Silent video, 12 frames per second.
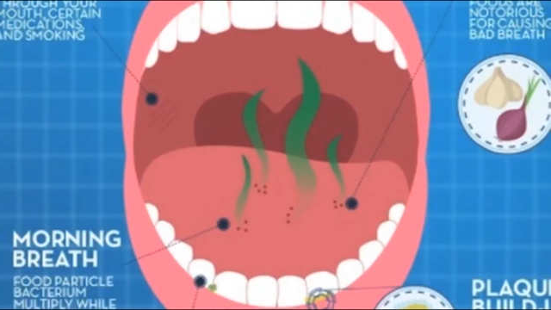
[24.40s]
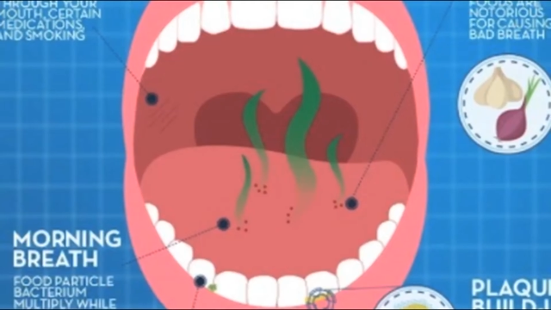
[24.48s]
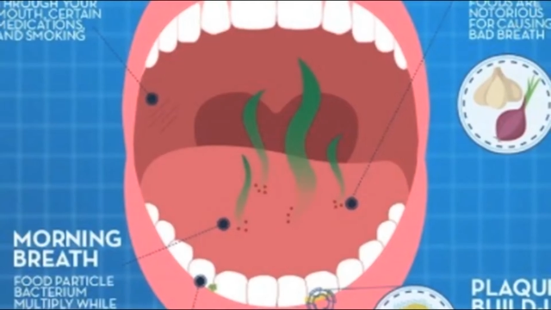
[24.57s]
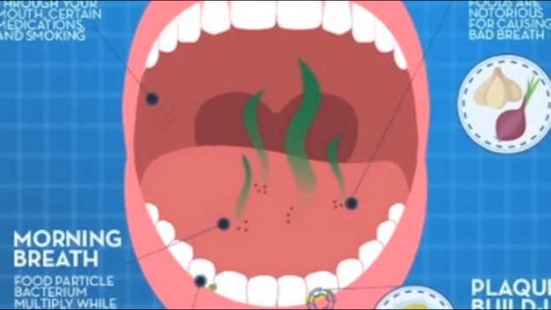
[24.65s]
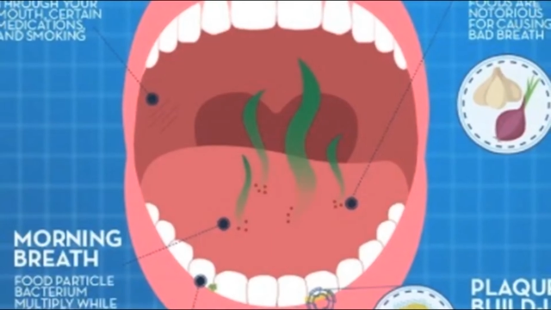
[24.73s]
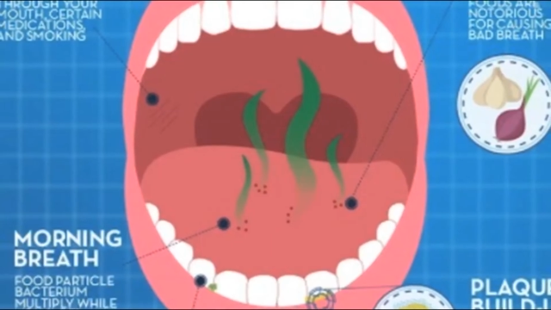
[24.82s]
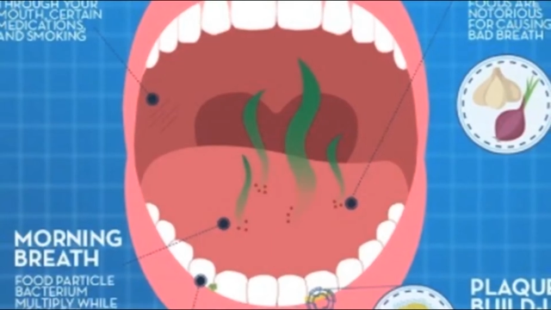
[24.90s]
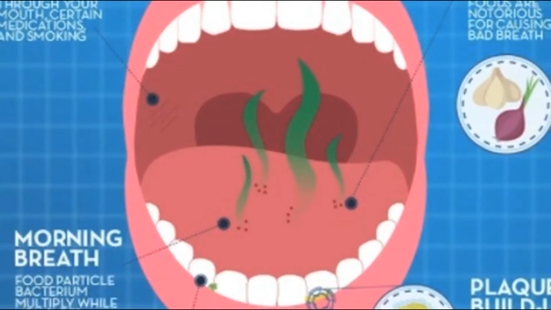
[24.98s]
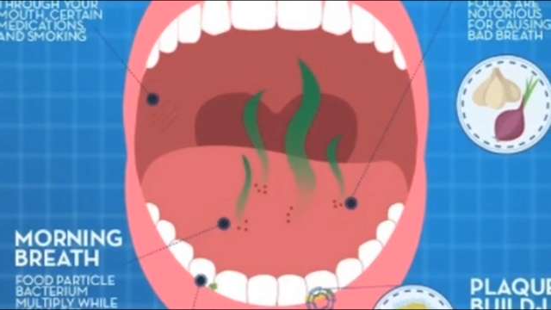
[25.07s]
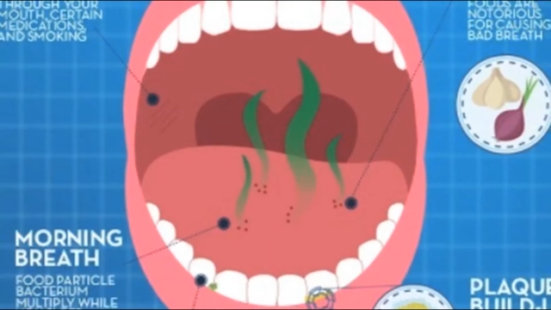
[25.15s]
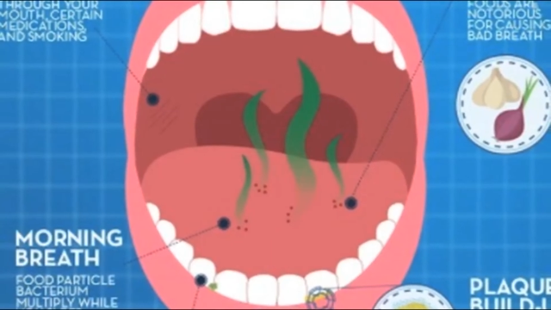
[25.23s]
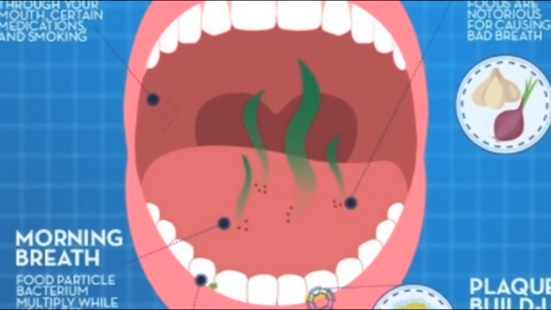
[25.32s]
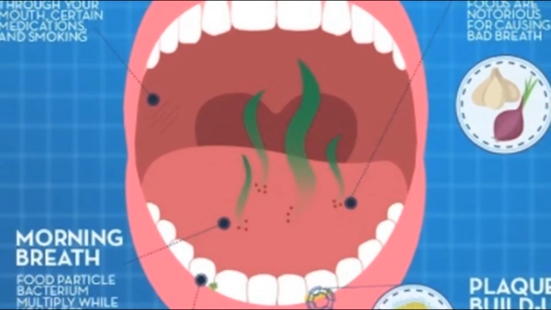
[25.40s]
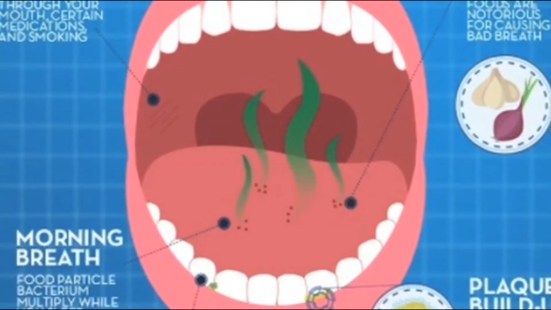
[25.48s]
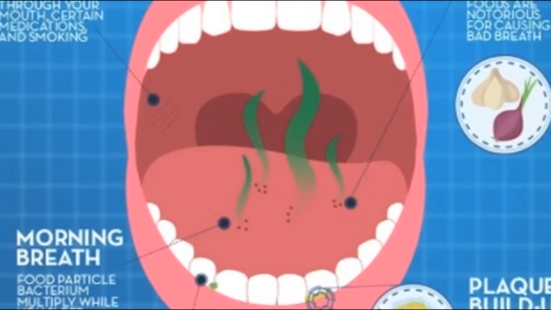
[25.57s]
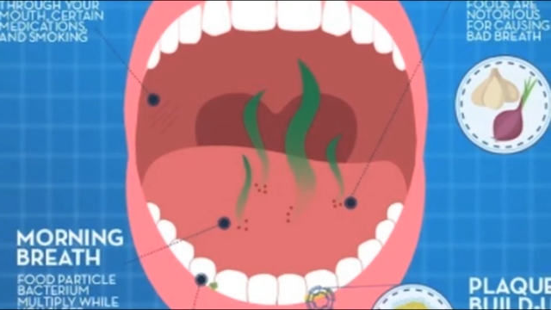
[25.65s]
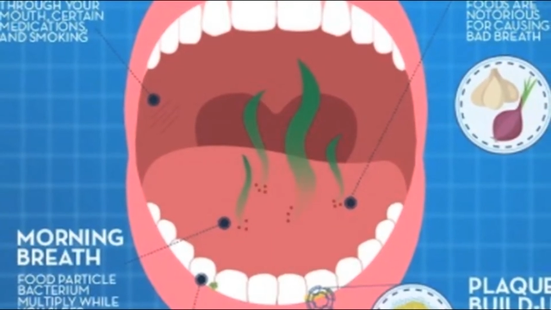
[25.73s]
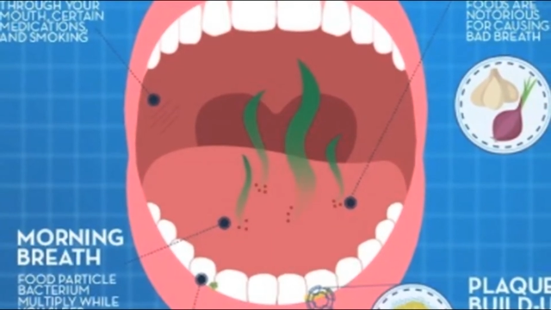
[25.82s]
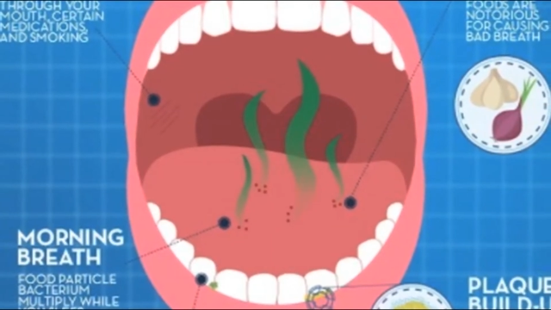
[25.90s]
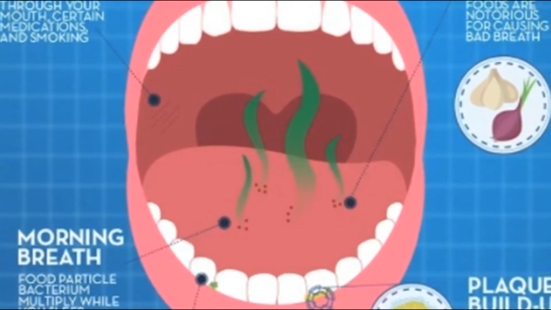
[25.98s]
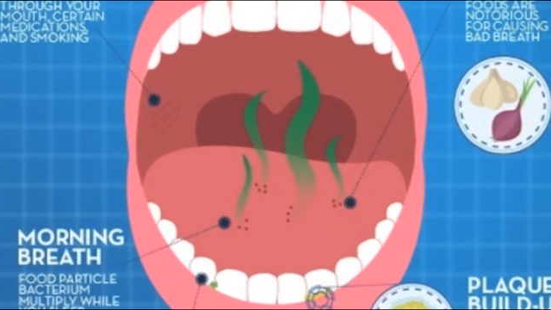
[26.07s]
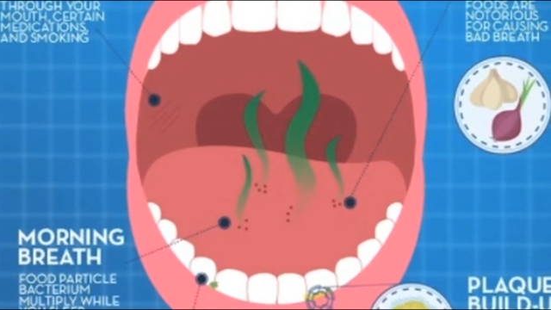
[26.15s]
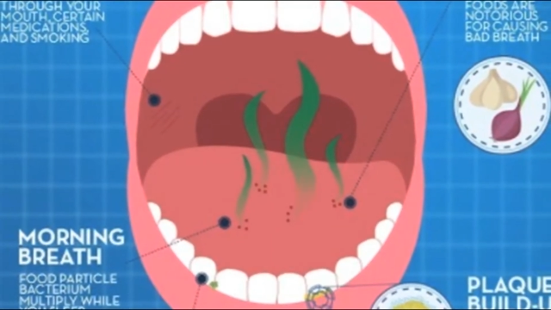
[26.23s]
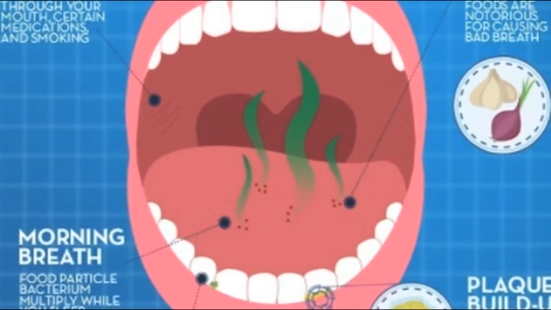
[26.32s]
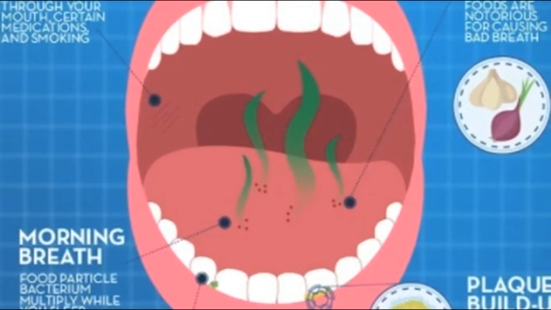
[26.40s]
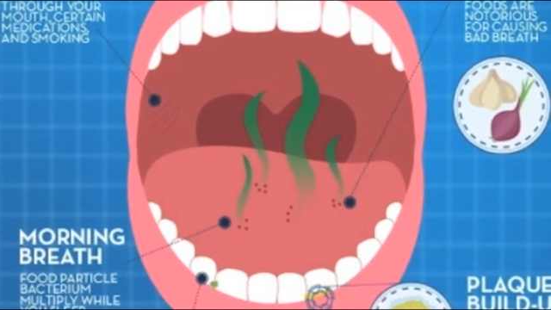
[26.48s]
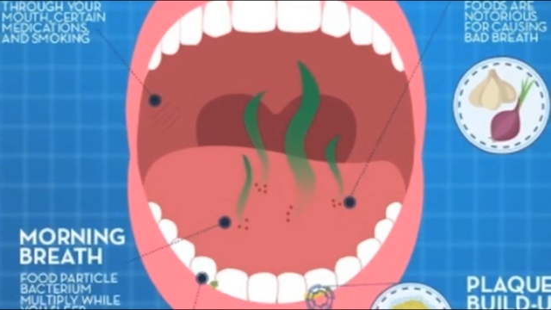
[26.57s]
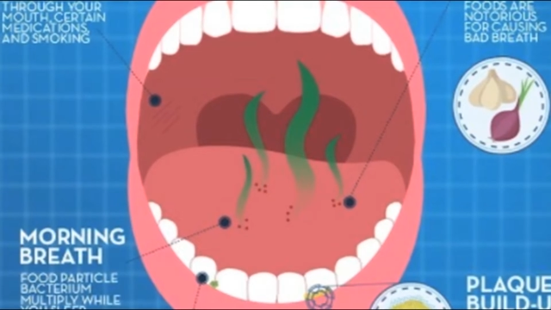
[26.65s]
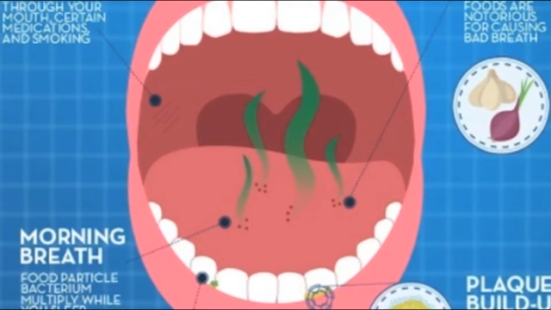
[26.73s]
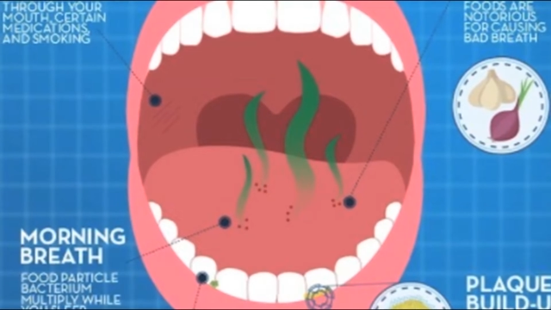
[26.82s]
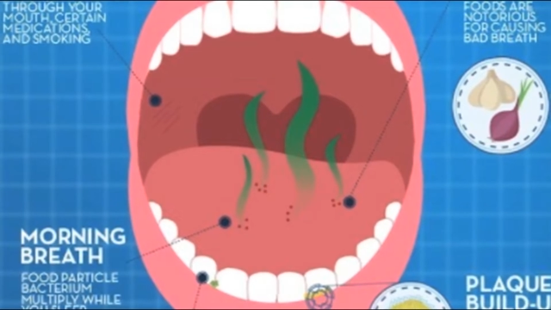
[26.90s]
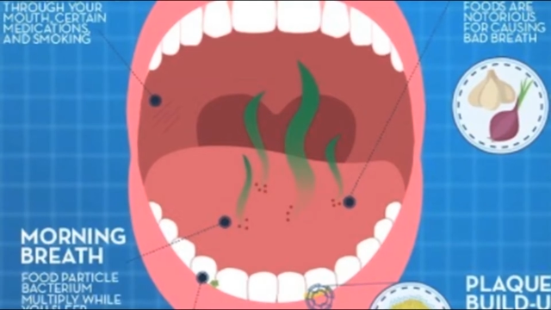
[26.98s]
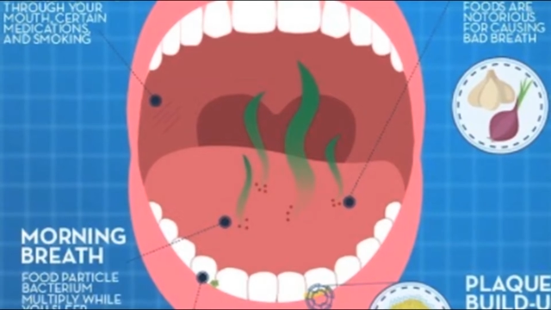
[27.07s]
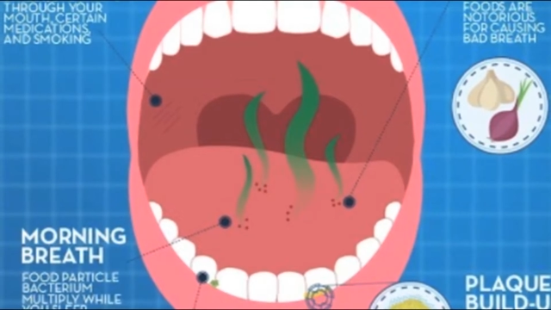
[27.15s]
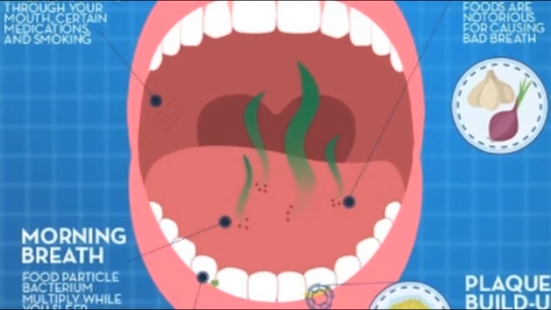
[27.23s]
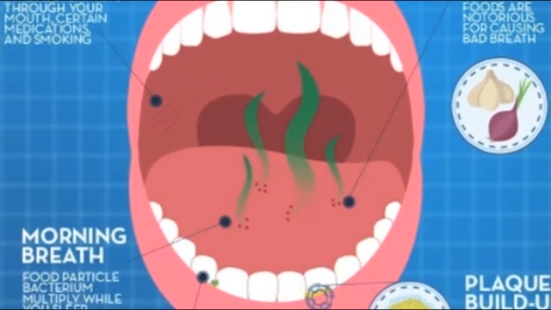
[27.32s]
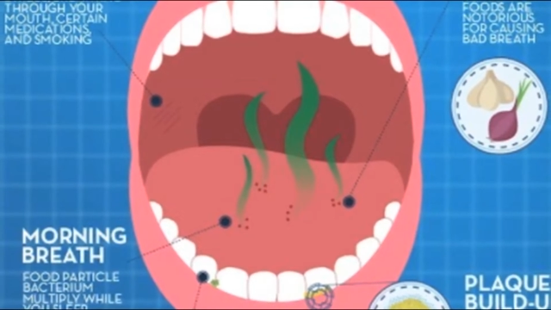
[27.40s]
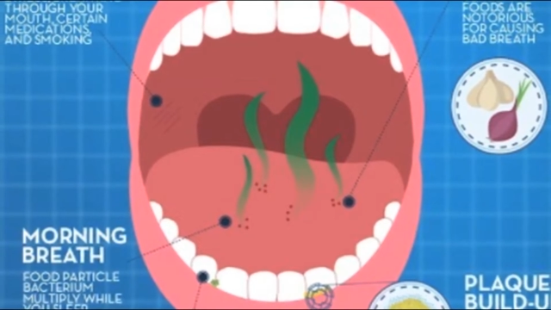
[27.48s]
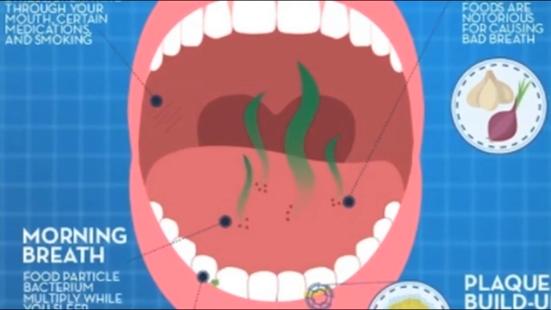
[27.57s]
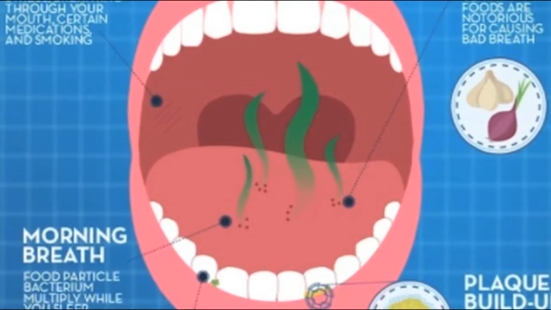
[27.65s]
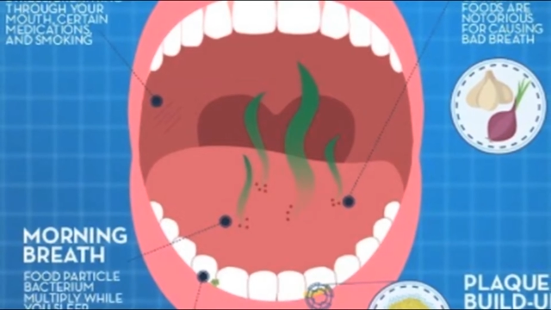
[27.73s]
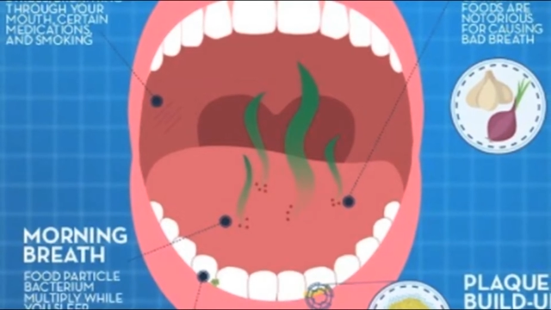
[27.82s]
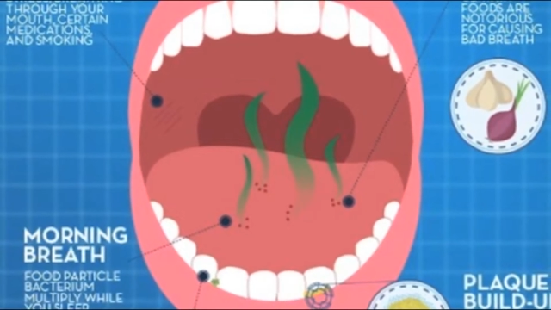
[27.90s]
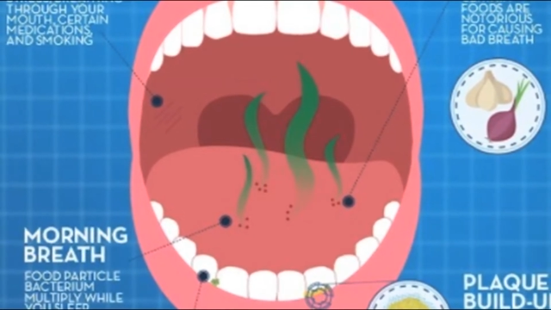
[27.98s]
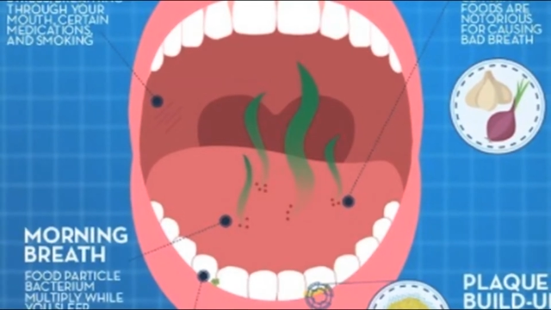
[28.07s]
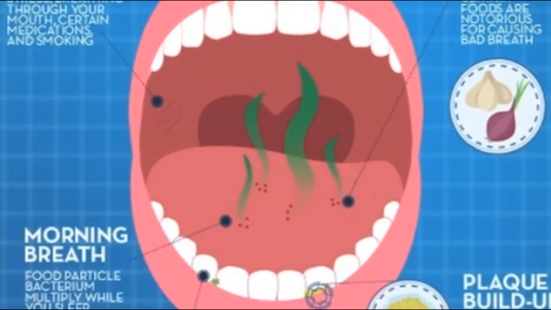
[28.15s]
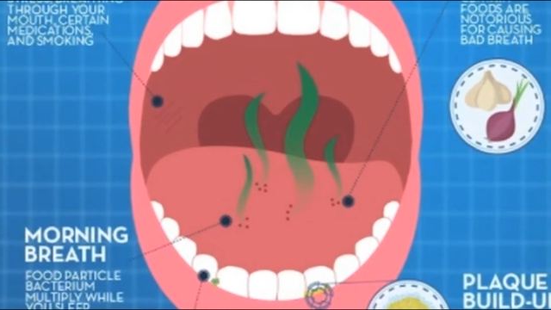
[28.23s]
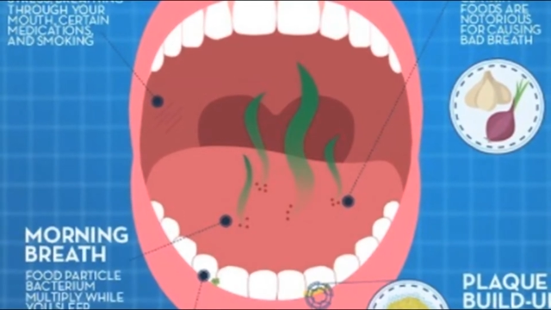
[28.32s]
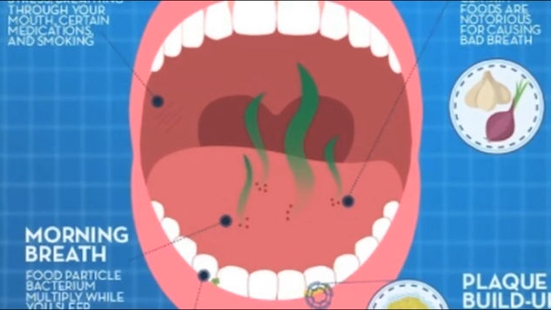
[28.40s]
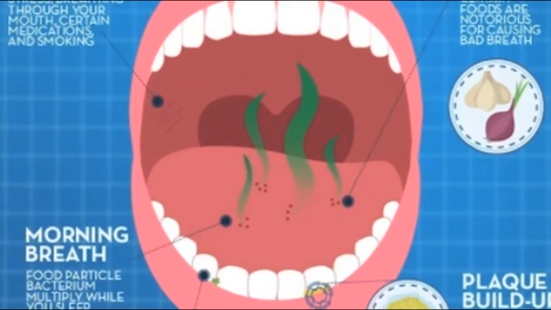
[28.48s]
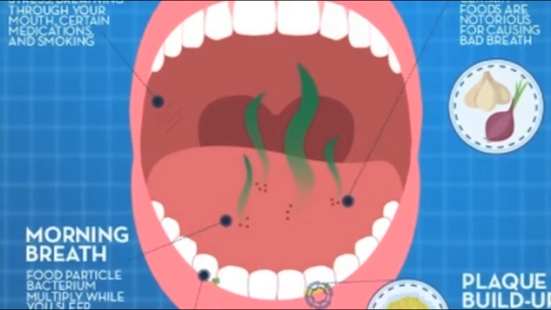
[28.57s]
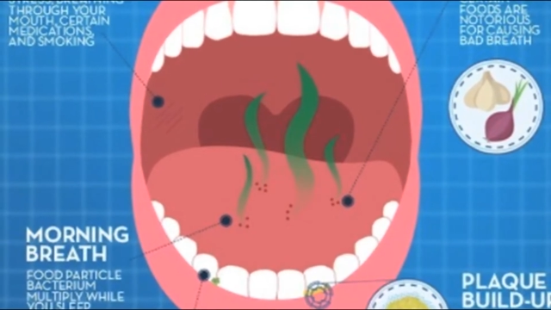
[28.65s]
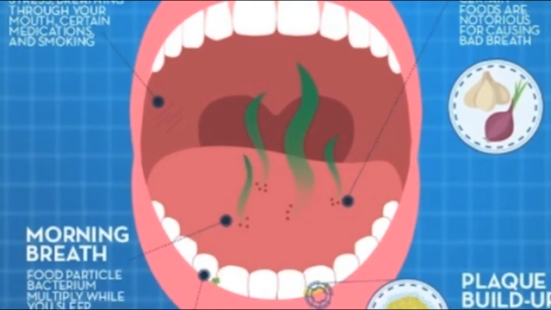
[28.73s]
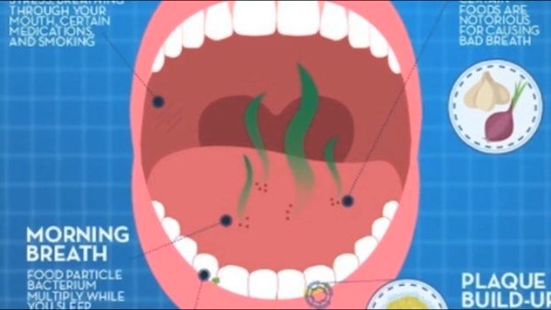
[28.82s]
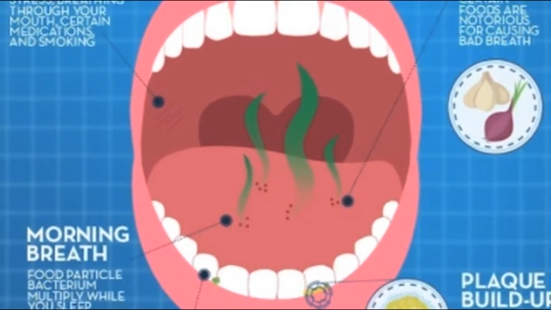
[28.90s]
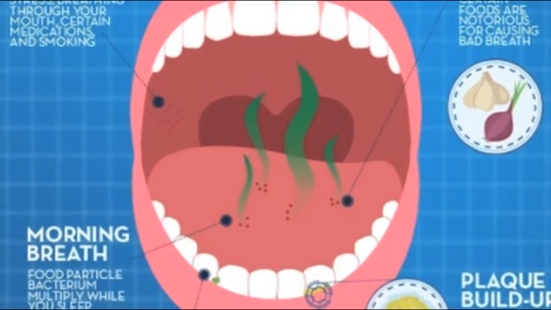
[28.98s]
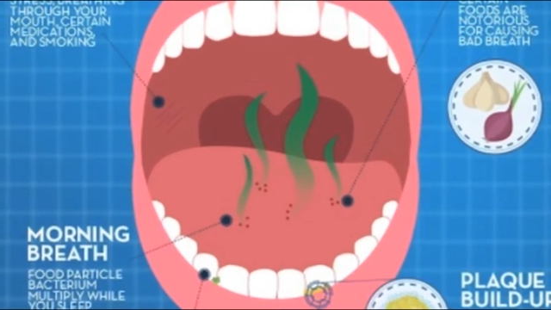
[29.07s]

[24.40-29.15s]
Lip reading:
[unreadable: no face in view]